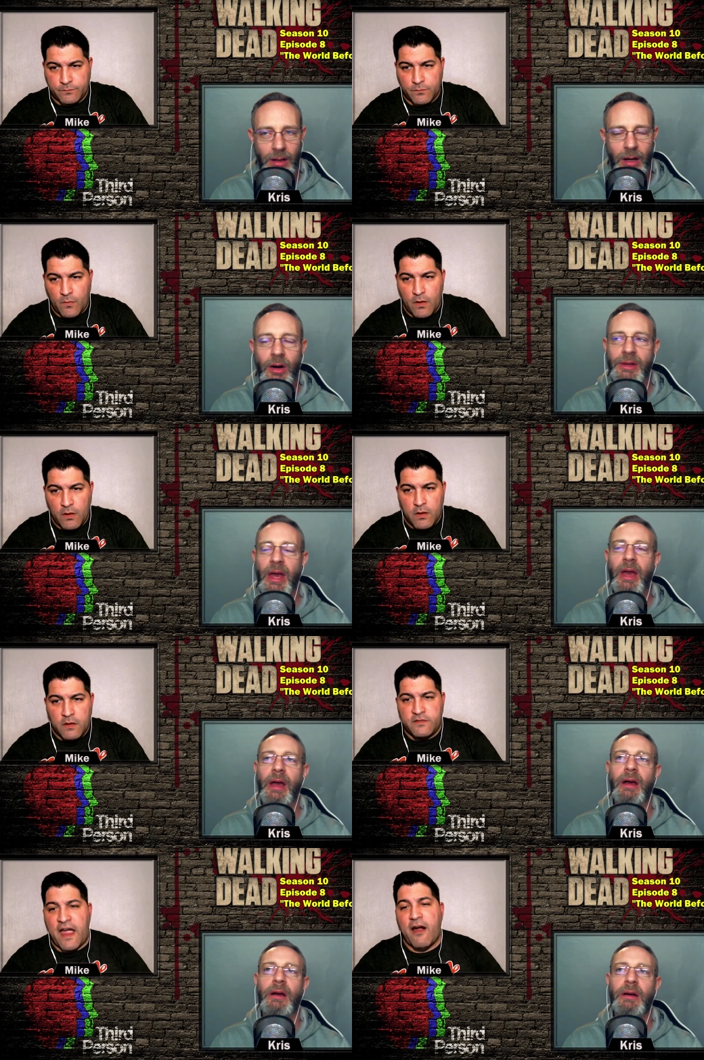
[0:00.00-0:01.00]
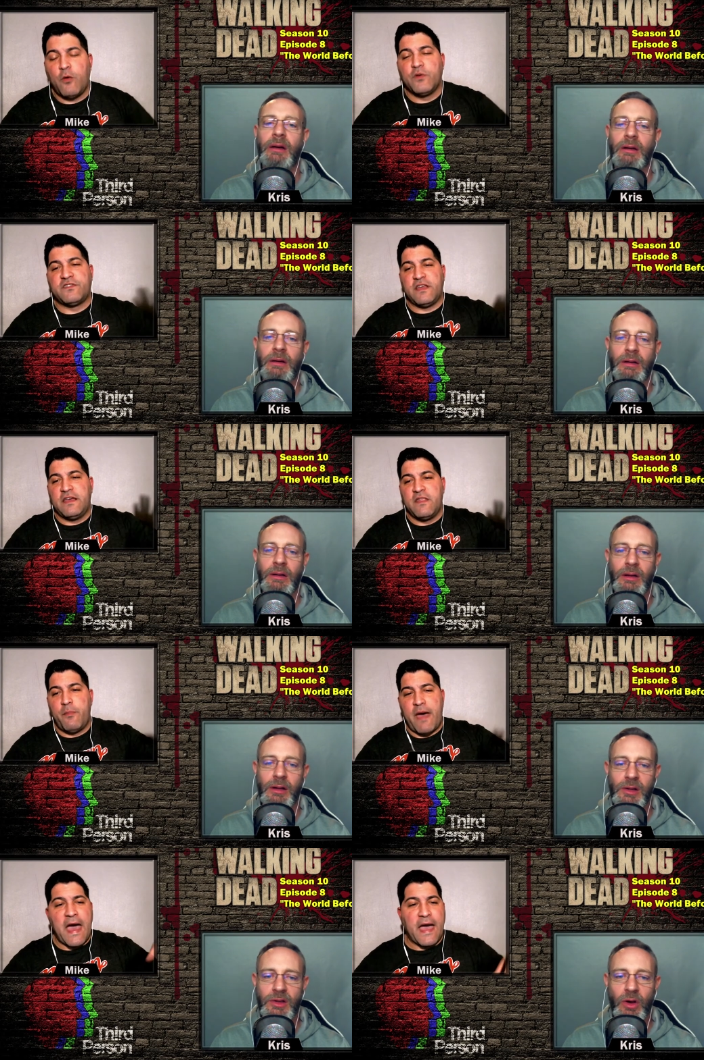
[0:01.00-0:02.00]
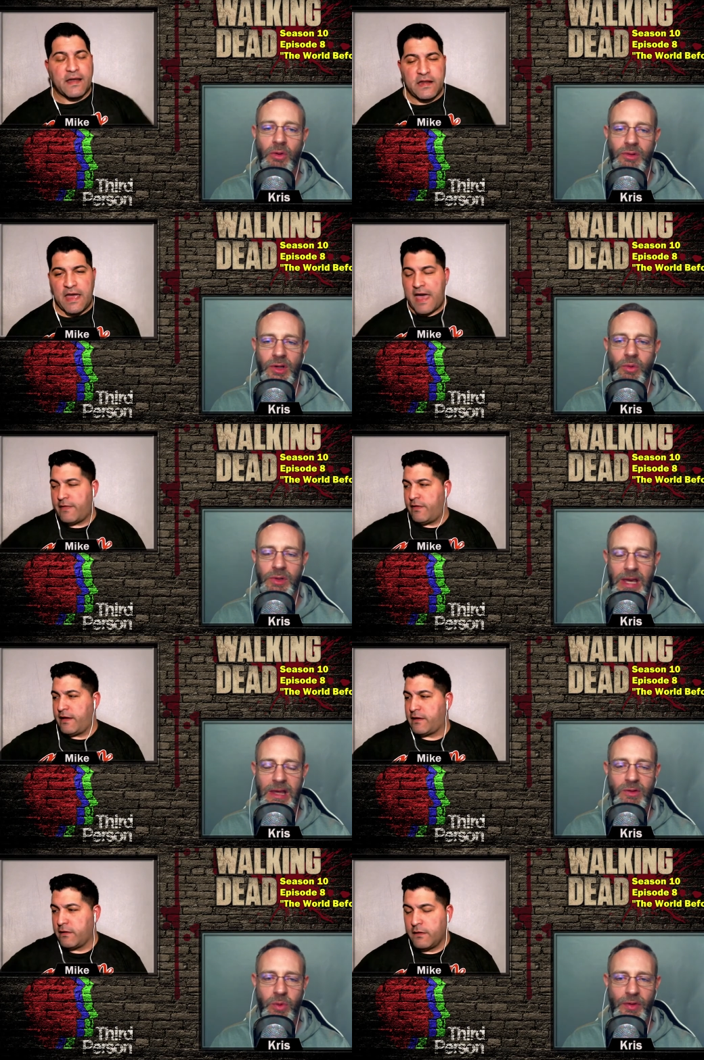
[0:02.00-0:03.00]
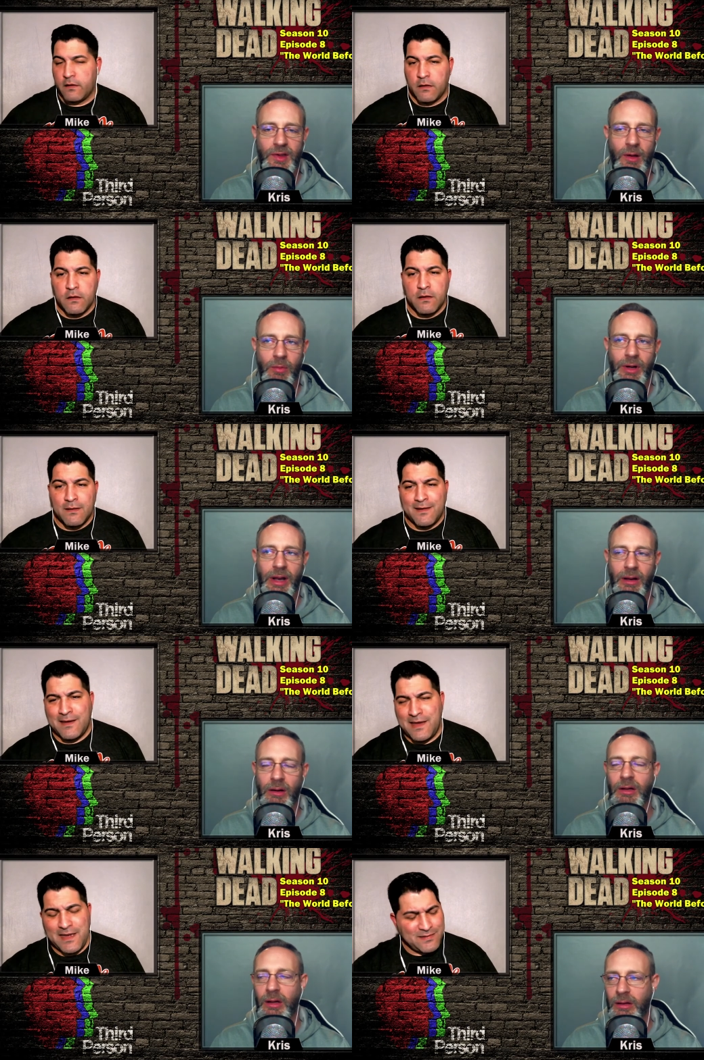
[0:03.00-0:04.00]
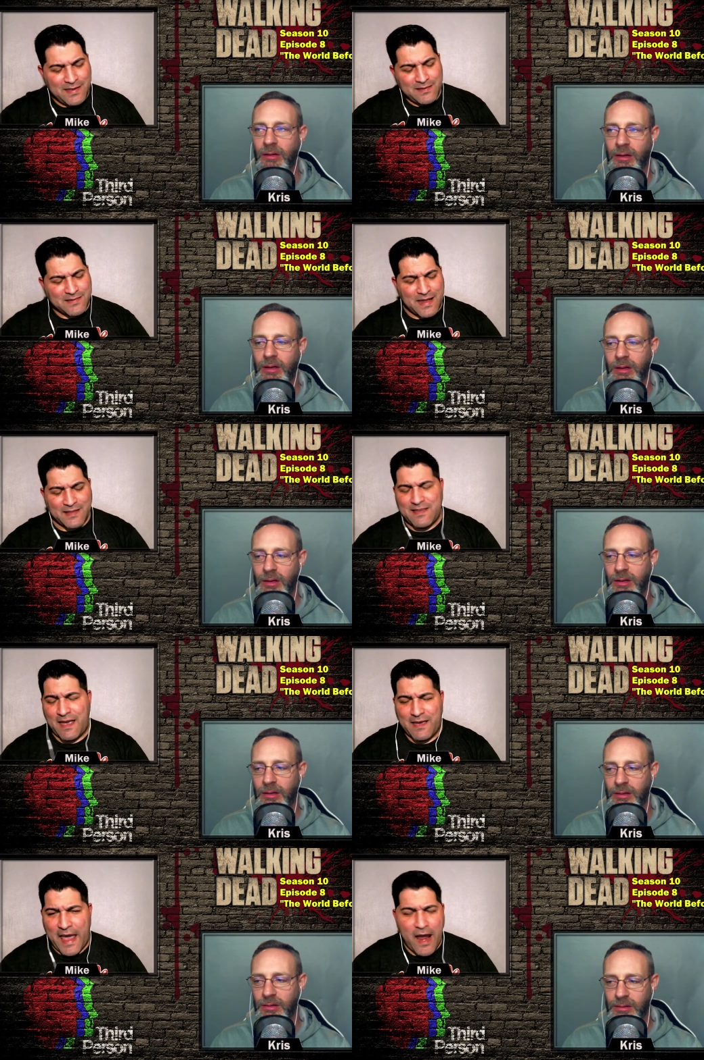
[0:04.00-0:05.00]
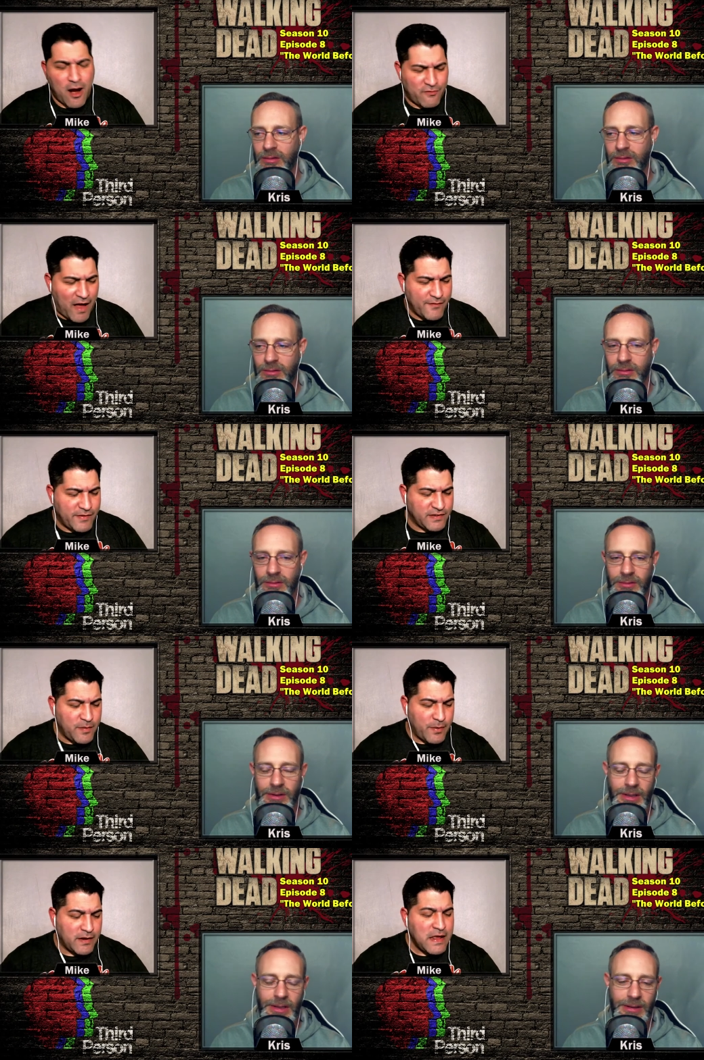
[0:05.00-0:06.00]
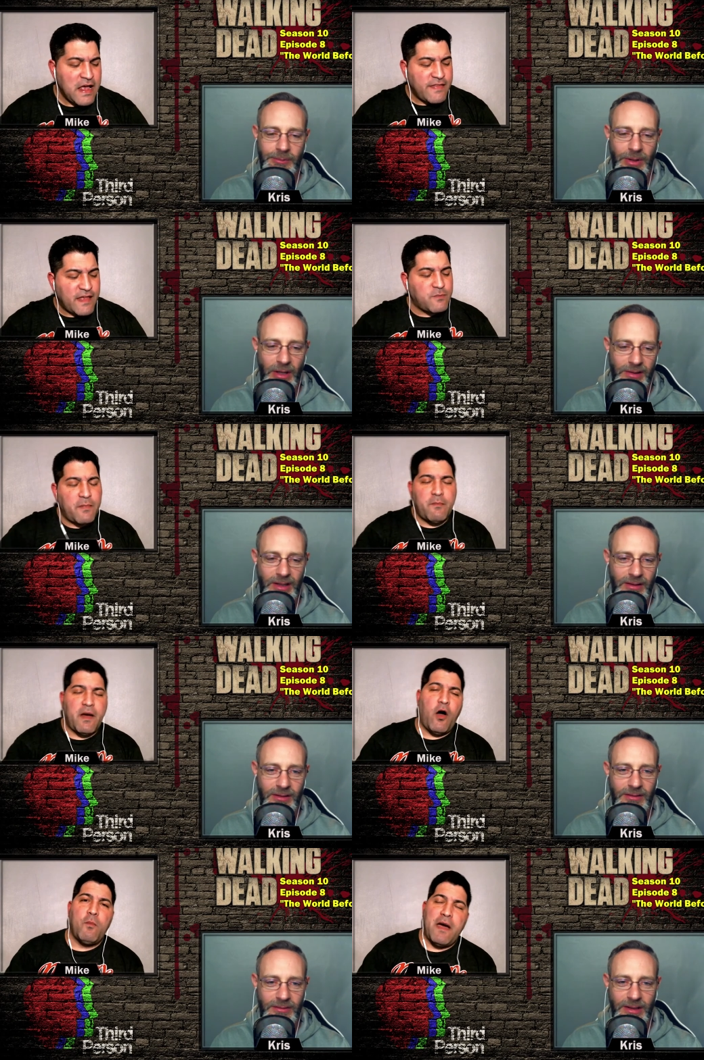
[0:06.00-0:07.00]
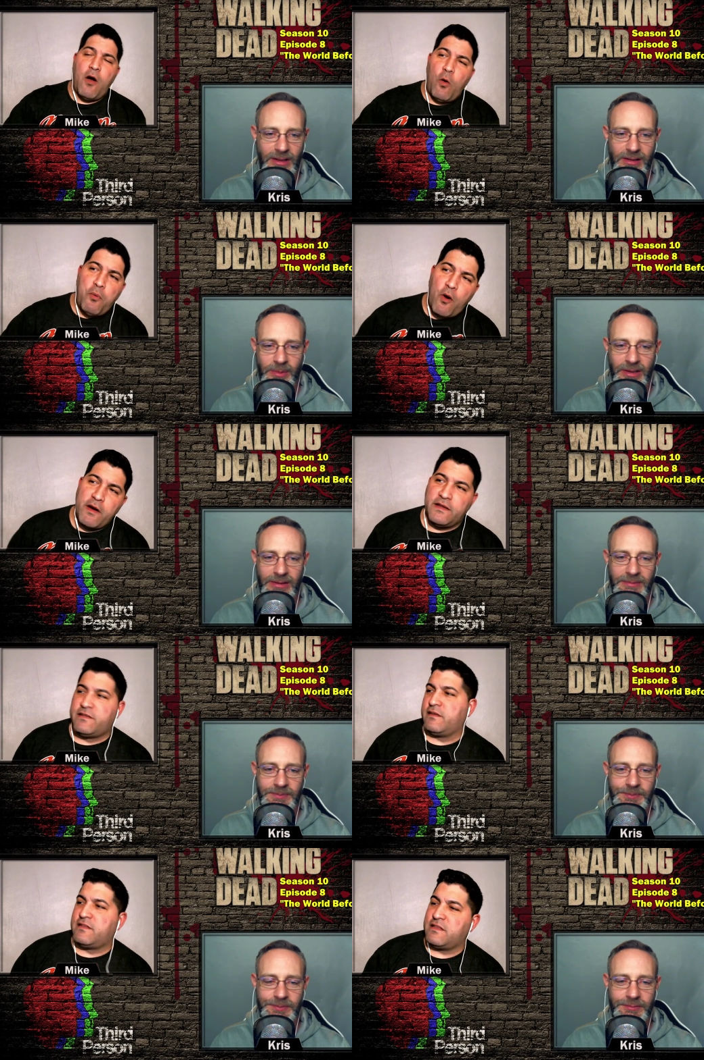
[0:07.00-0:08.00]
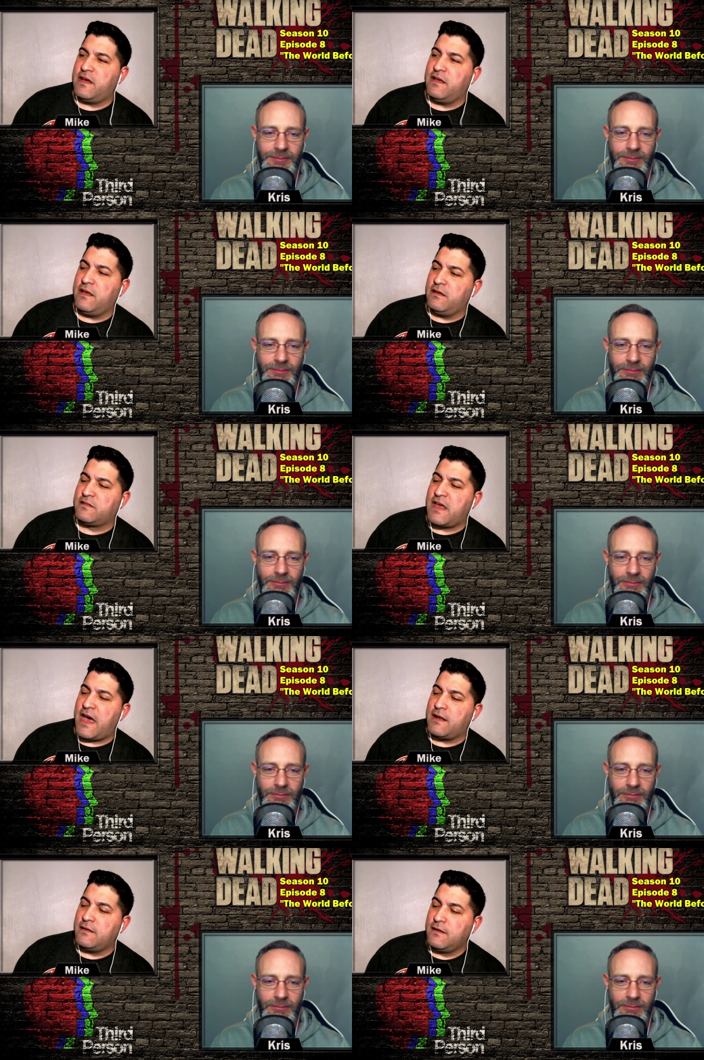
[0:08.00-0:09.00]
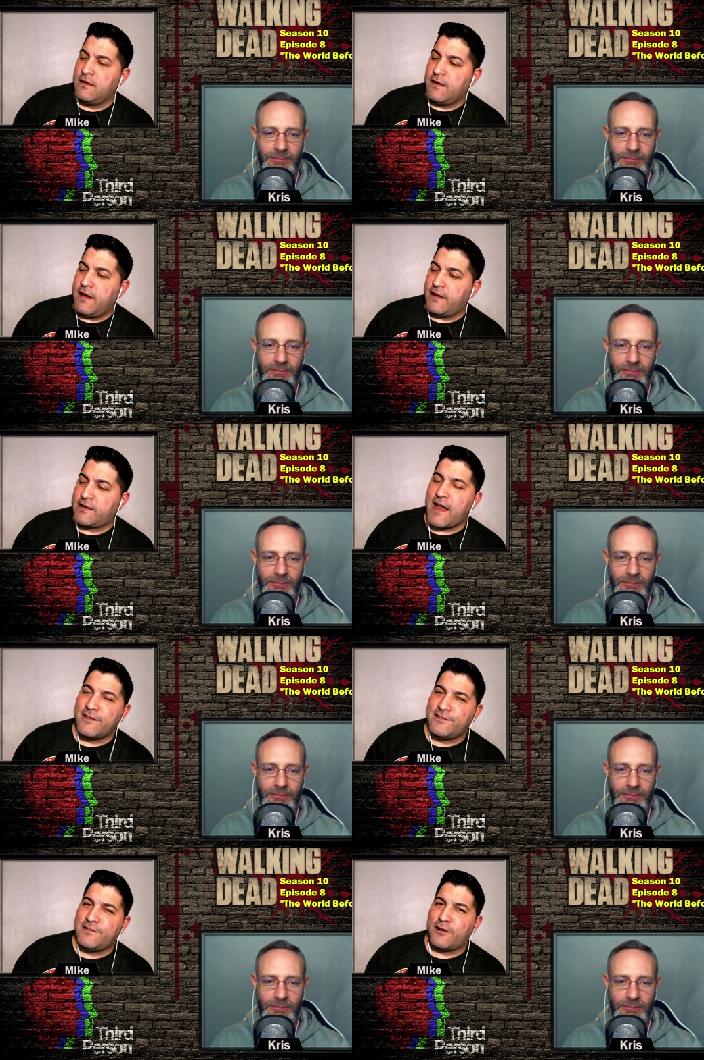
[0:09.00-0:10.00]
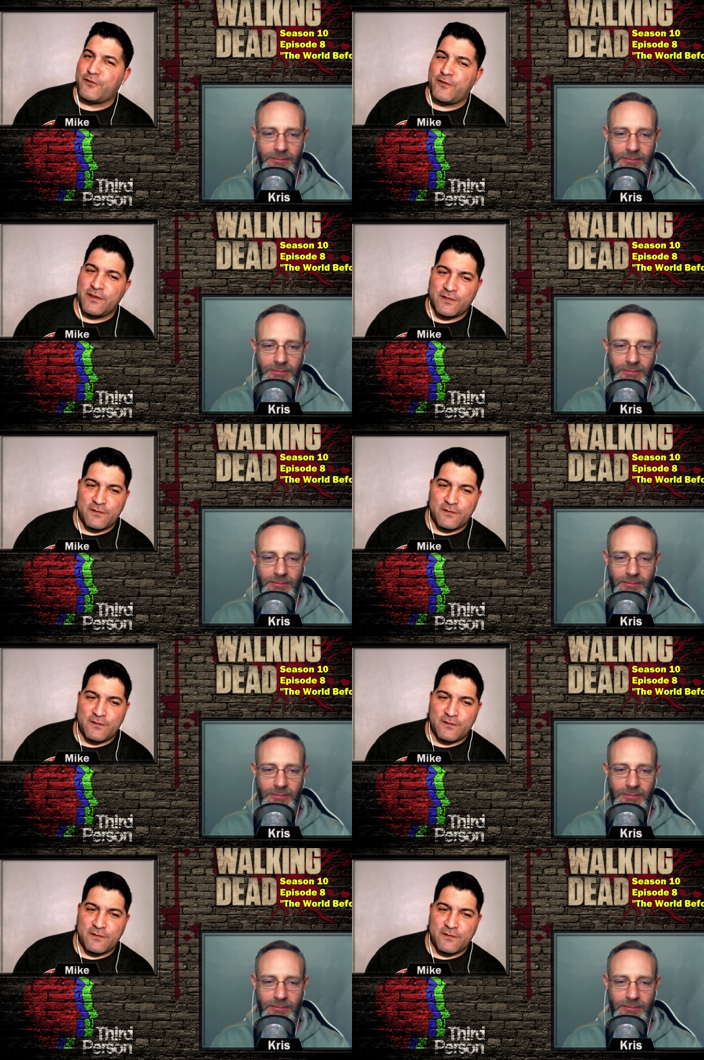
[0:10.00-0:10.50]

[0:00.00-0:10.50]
Speaker 1: Oh yeah, Daryl was in the back. So he so like, he's with someone. At, okay, he's, okay, he's okay. getting taken care of, obviously. But yeah. that's but I was my like, whole my whole point is is is that it kind of sucks for this